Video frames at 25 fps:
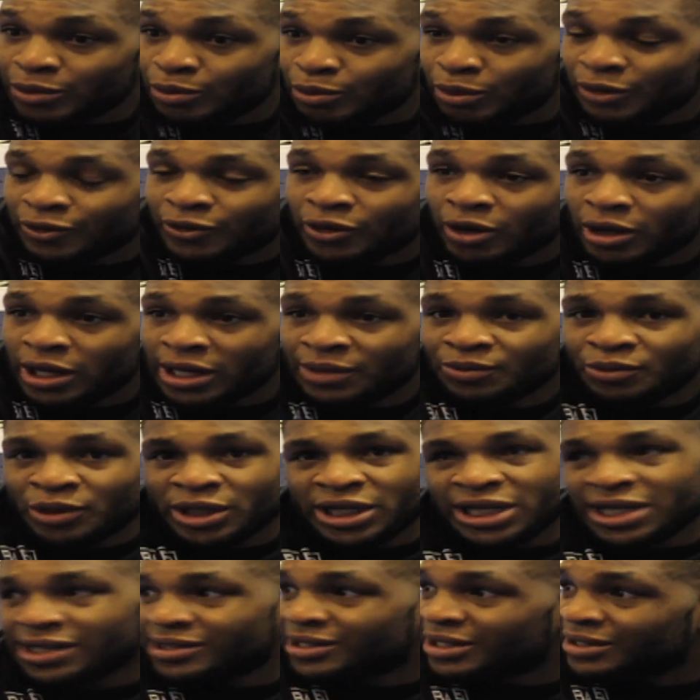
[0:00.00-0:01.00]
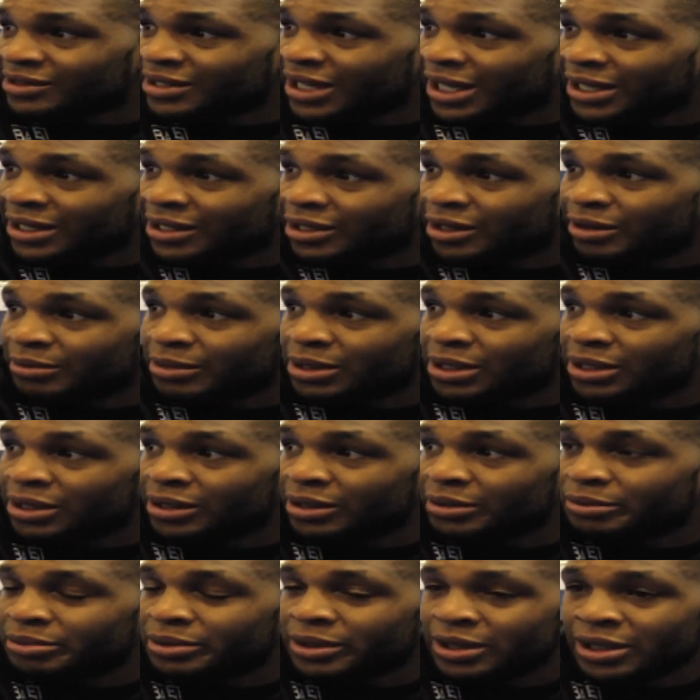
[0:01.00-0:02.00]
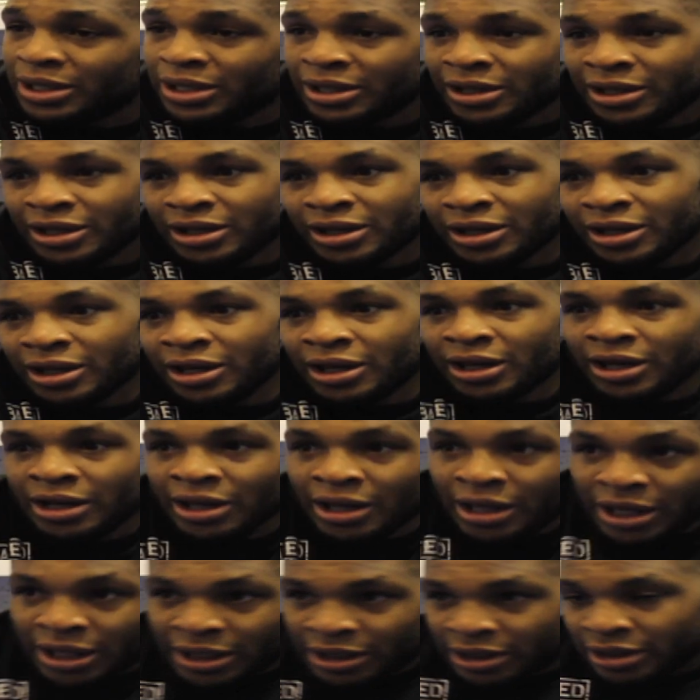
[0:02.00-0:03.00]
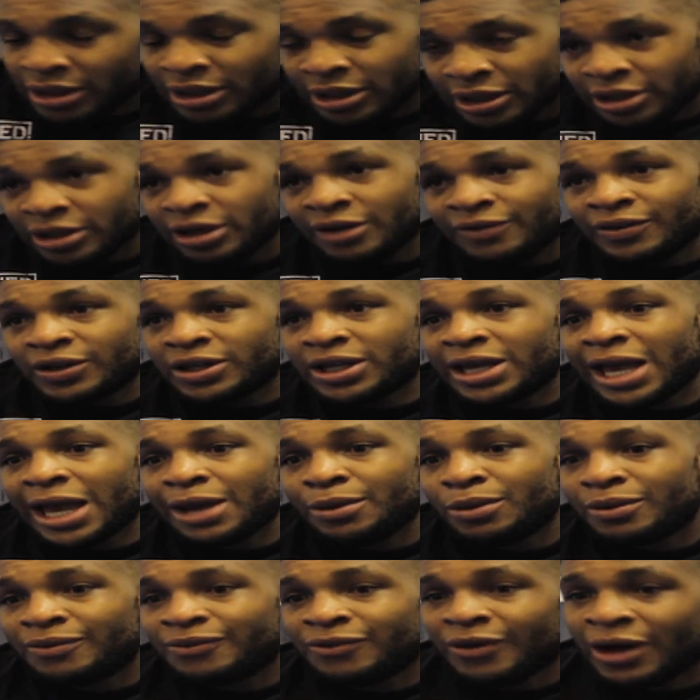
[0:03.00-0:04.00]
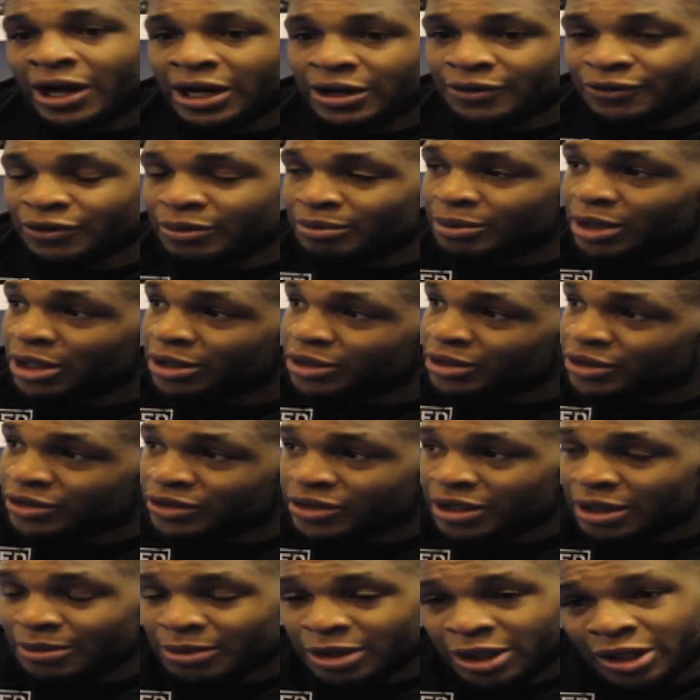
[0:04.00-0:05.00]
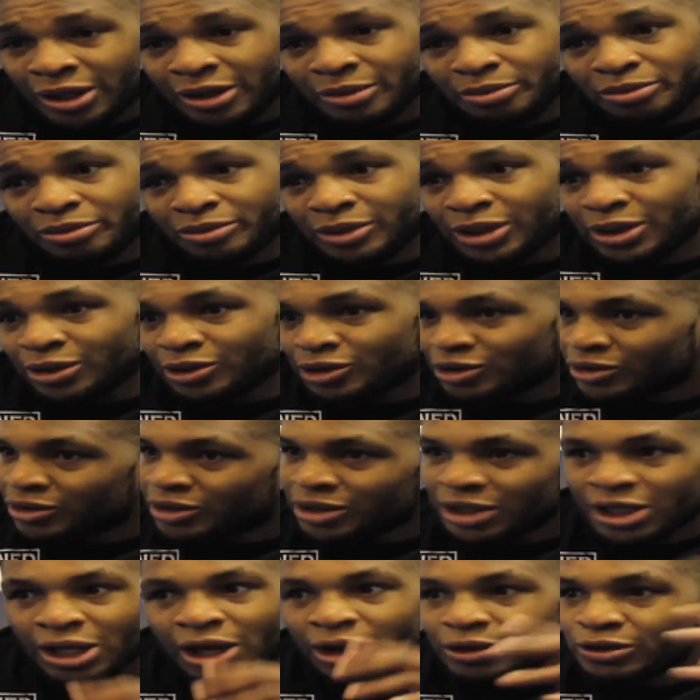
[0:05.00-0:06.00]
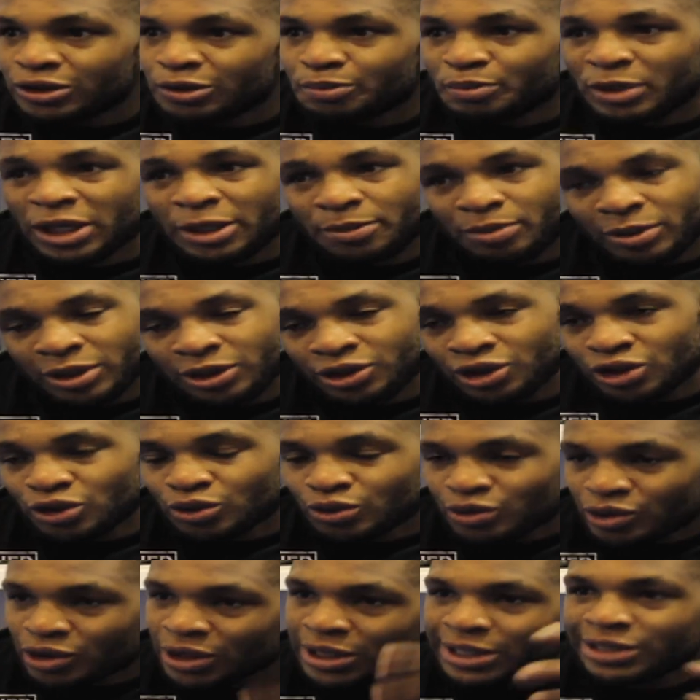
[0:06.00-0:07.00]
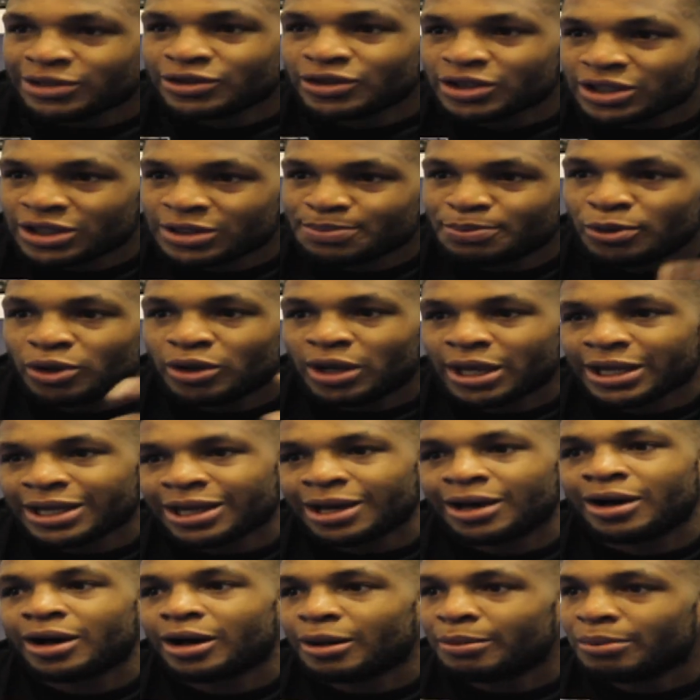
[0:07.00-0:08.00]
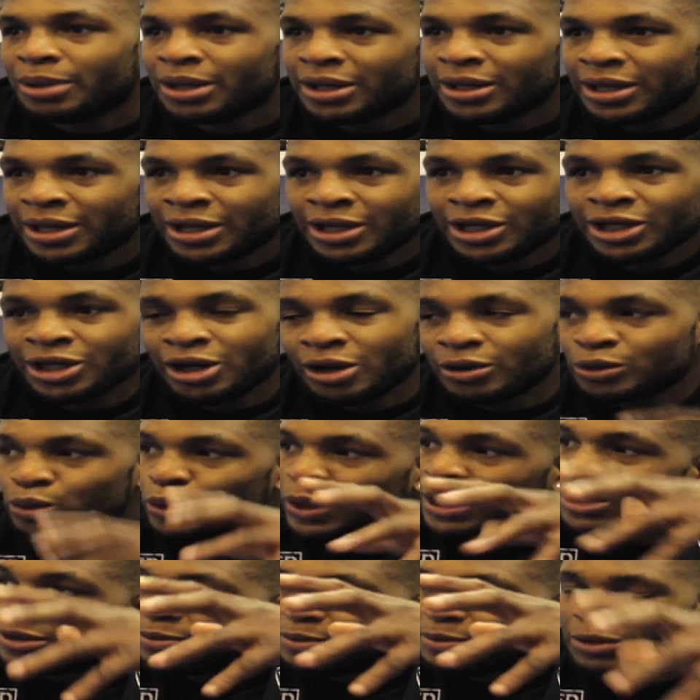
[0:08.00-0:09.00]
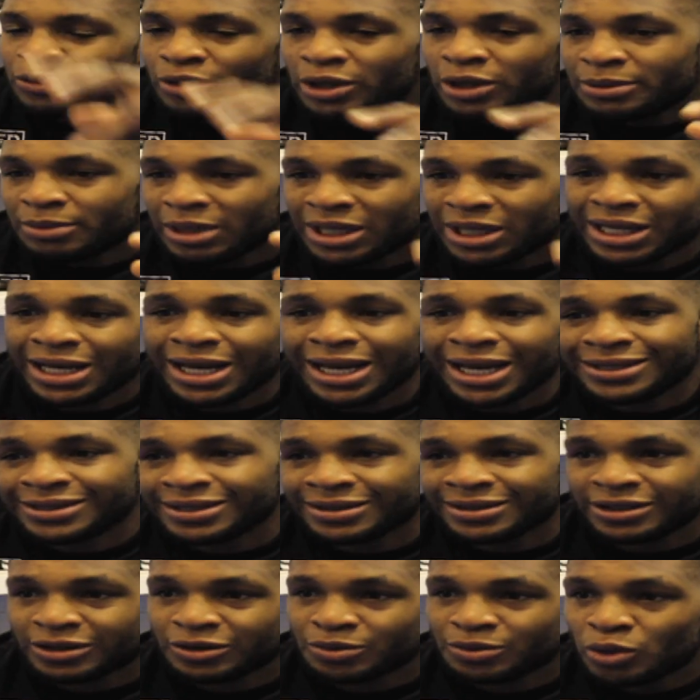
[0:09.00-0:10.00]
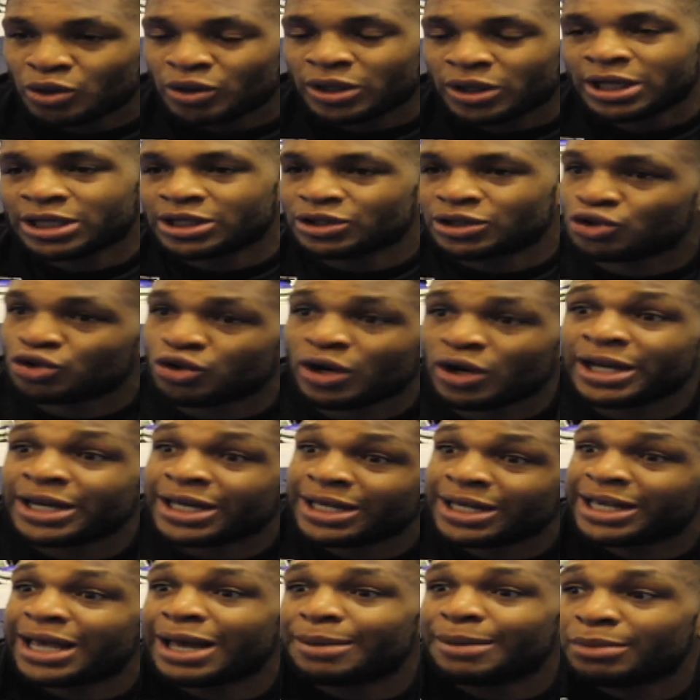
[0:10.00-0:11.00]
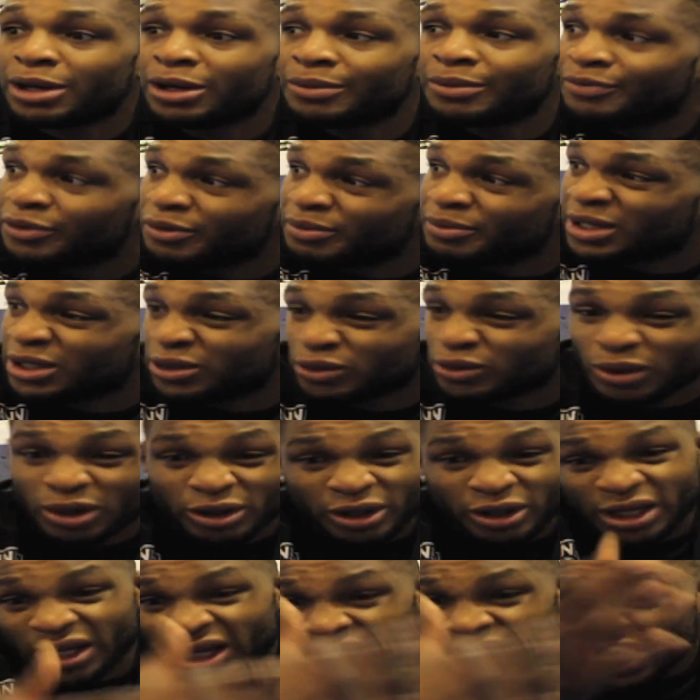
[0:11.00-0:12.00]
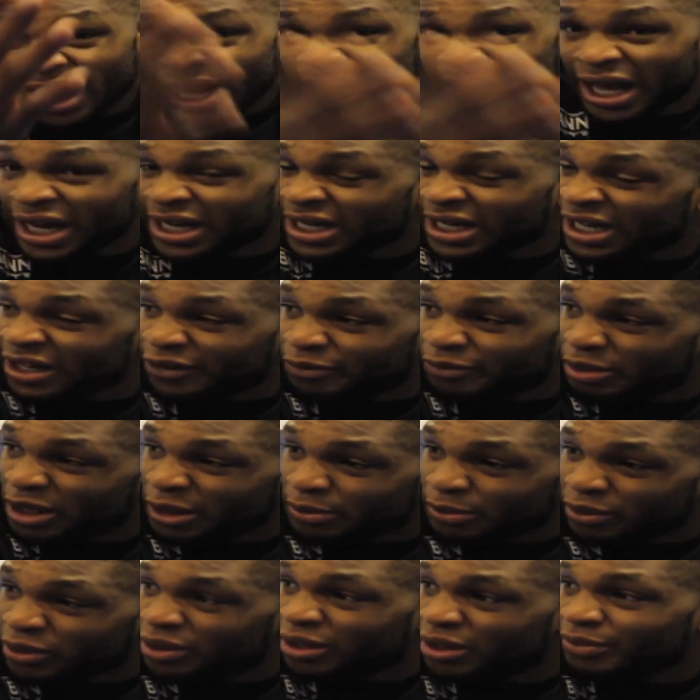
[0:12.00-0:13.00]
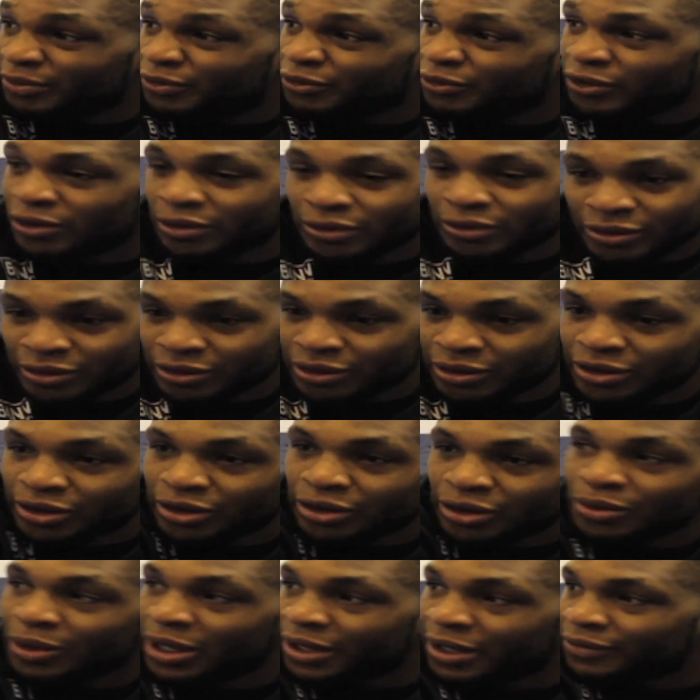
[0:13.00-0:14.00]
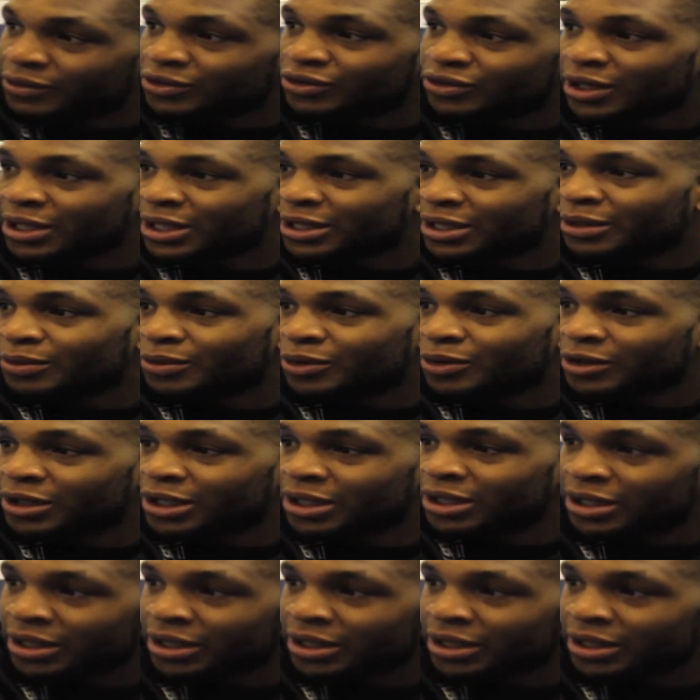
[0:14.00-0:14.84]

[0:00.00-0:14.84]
We've got Enrique Santana coming up. Another K-1 fighter from London's coming up. Loads of people are it's more like a hub. You know, as well as me running my classes, it's more like a training camp hub for me as well, that I can have people come through and do whatever training they want.